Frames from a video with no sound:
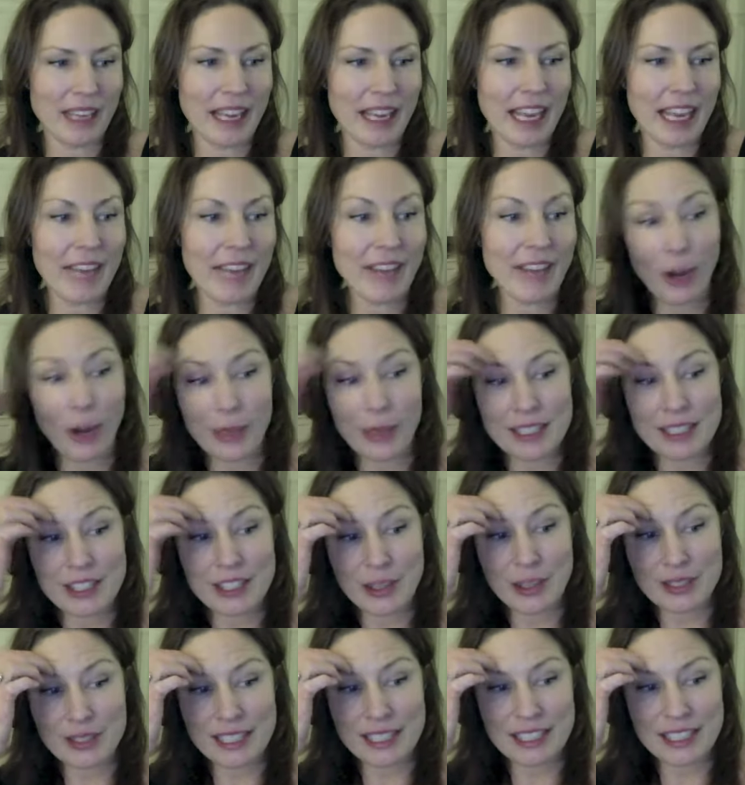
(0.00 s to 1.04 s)
Have I always
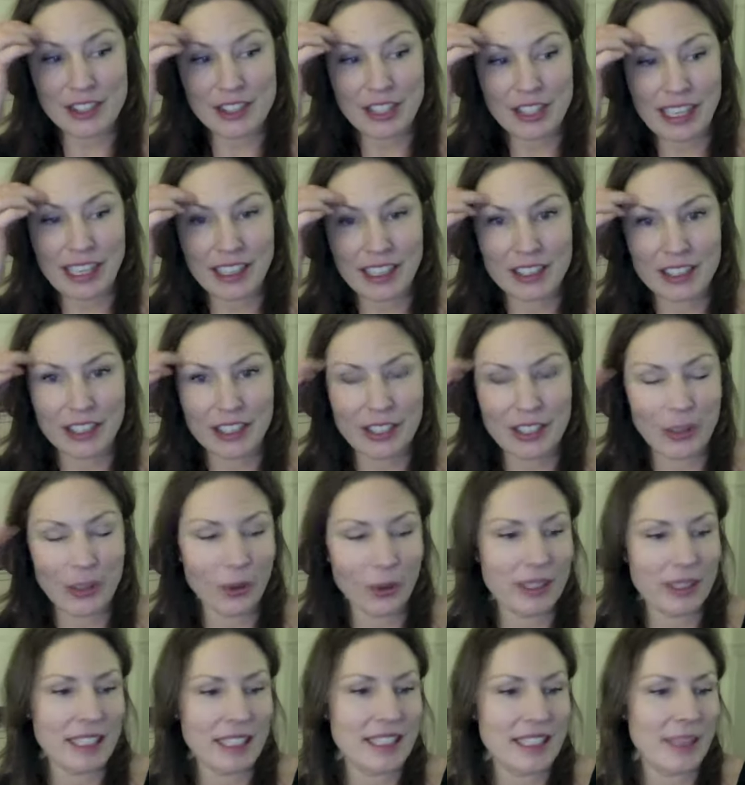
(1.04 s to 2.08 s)
known since childhood,
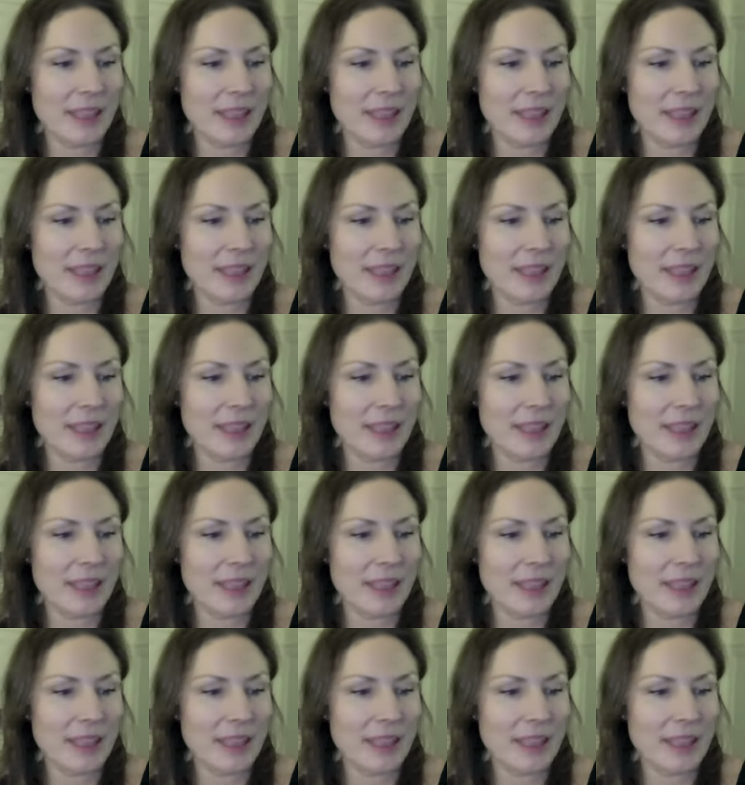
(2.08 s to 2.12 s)
or did